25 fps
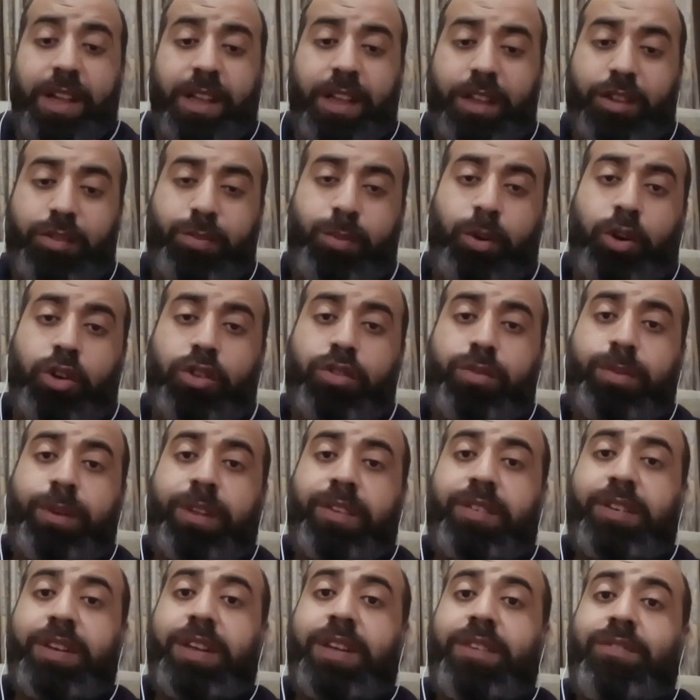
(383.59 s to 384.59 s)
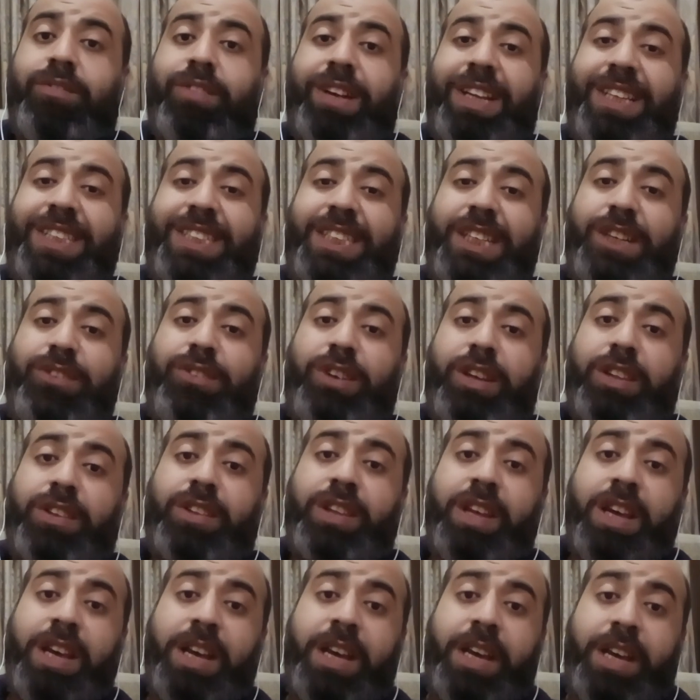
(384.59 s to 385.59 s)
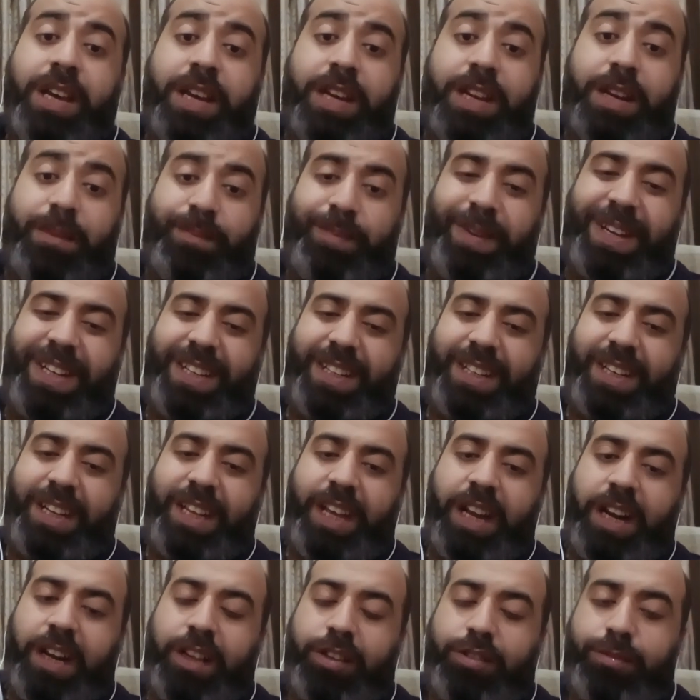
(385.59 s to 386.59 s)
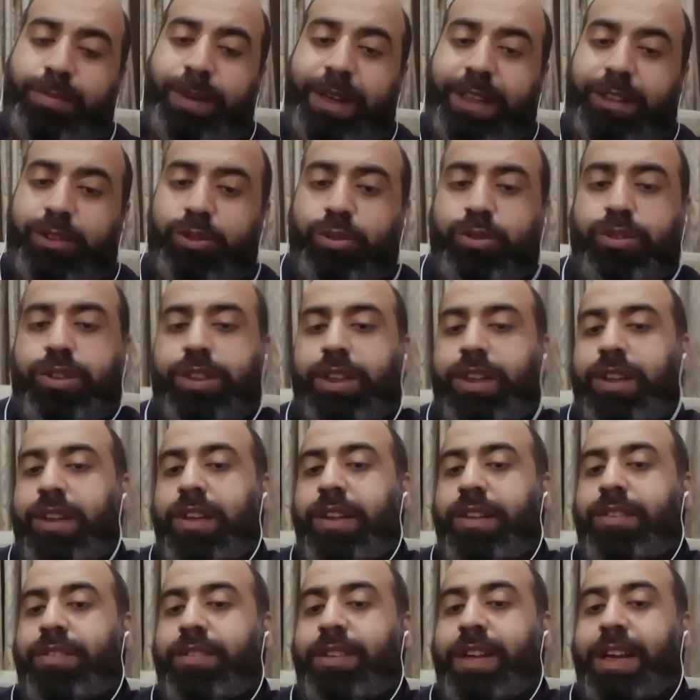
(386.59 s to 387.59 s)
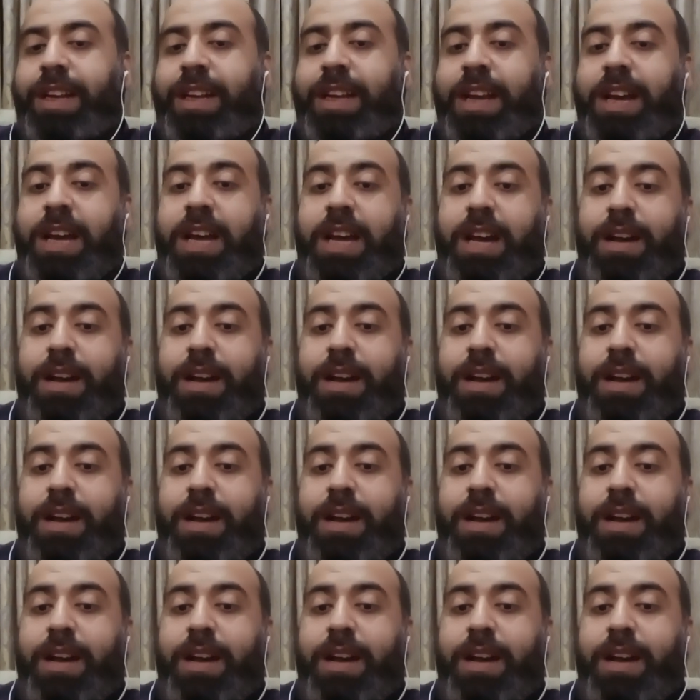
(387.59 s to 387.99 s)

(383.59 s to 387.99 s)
the spokesperson, when she was repeatedly asked by two journalists that